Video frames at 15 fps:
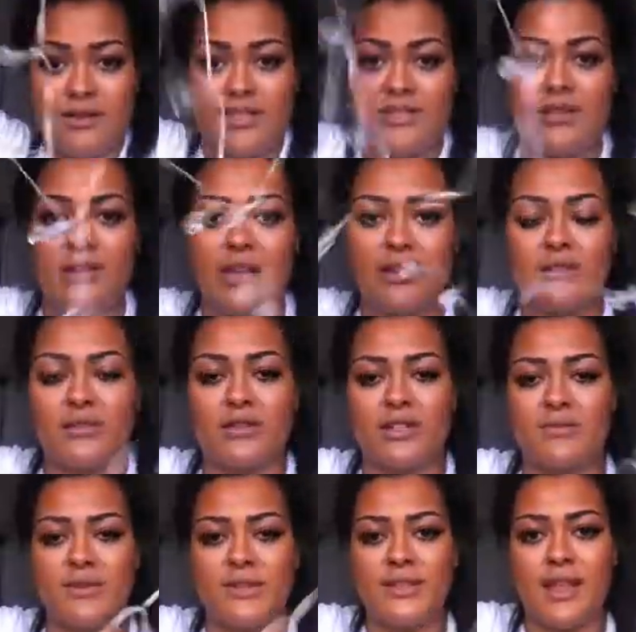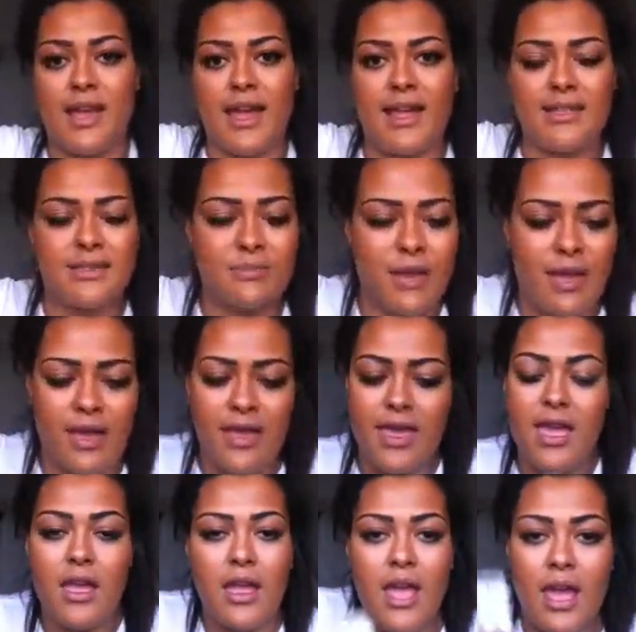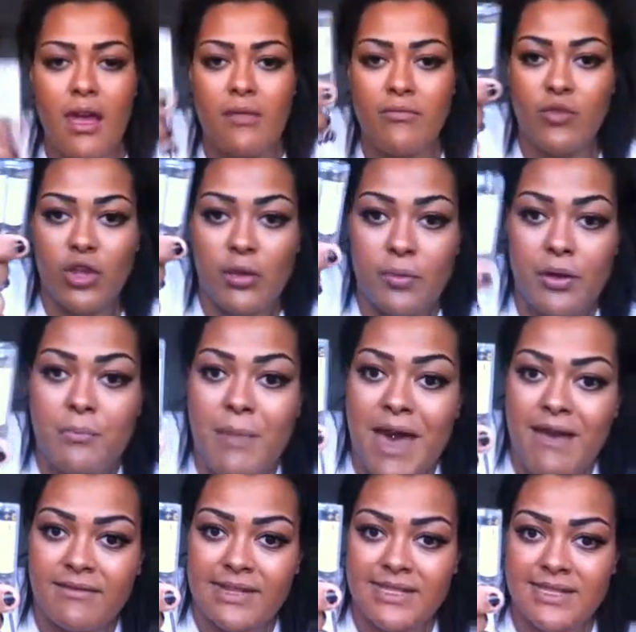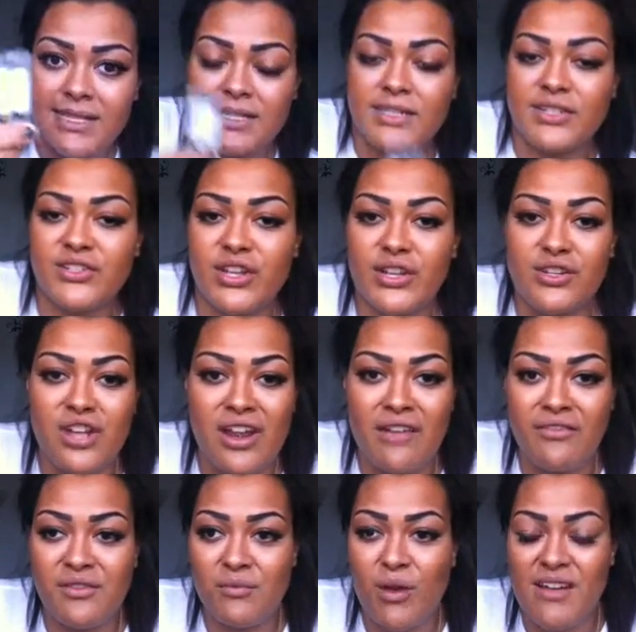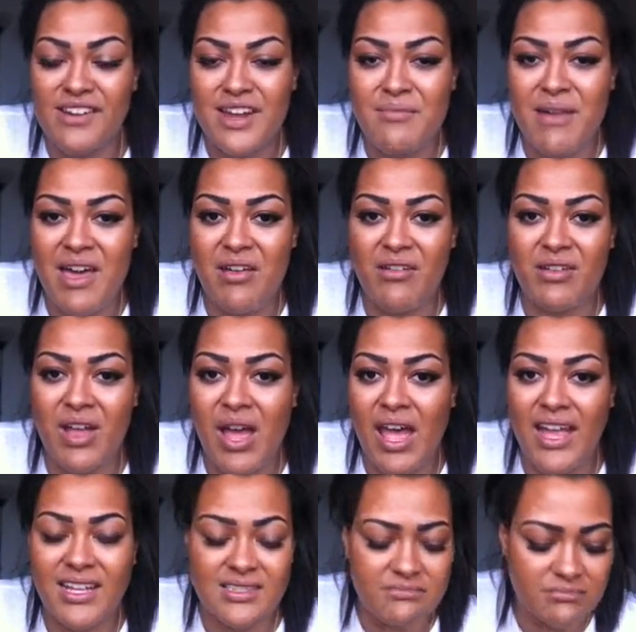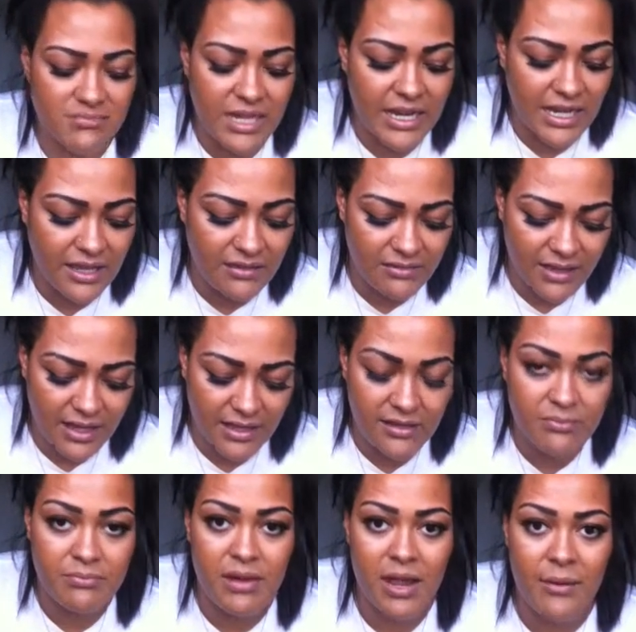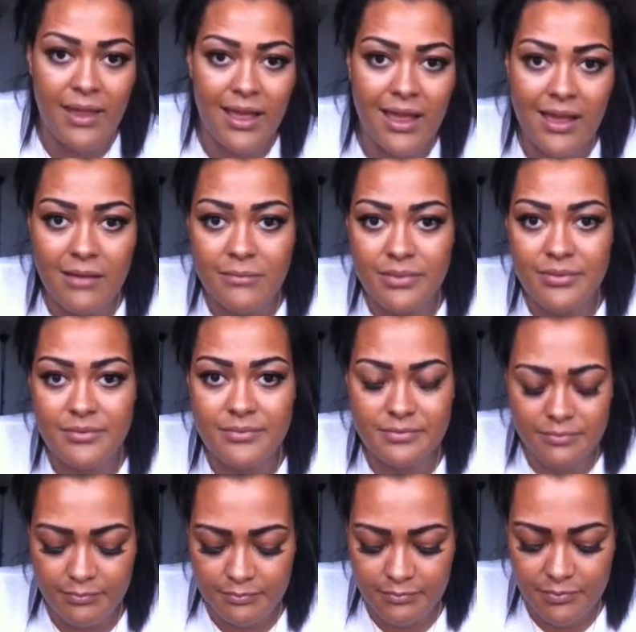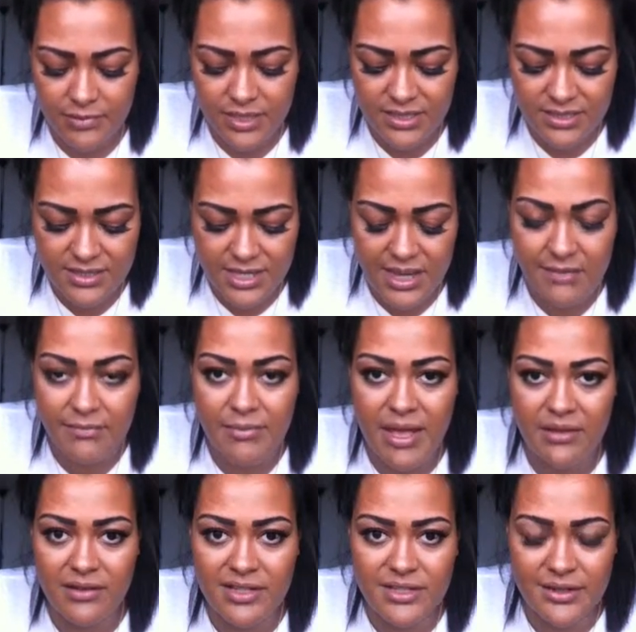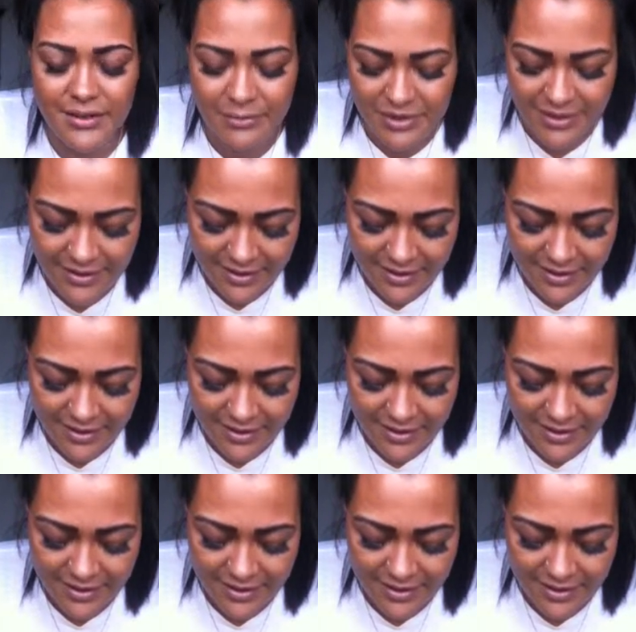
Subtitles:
It's not like your Christmas lights, but you could put batteries in, so you don't have to worry about like anything blowing up because it's like pound shop.